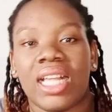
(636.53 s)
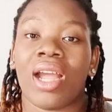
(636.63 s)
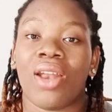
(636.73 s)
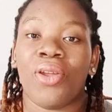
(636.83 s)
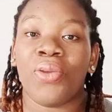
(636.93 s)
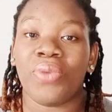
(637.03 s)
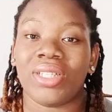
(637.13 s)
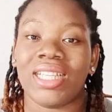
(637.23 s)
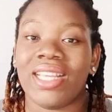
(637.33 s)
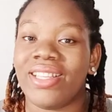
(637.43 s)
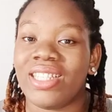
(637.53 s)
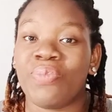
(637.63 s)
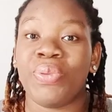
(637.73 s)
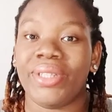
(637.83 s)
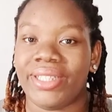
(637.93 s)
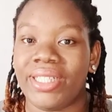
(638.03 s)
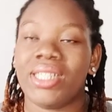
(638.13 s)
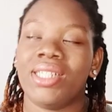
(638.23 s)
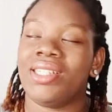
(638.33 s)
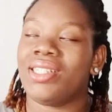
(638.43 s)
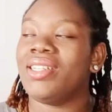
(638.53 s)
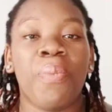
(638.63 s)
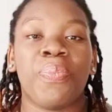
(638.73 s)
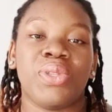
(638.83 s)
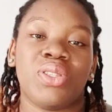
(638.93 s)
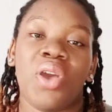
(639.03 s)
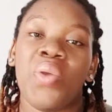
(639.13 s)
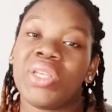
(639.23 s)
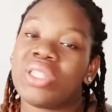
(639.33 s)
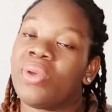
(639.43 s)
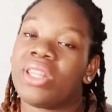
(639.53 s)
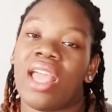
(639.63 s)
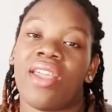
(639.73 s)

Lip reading: walk along with speed. Pump is always what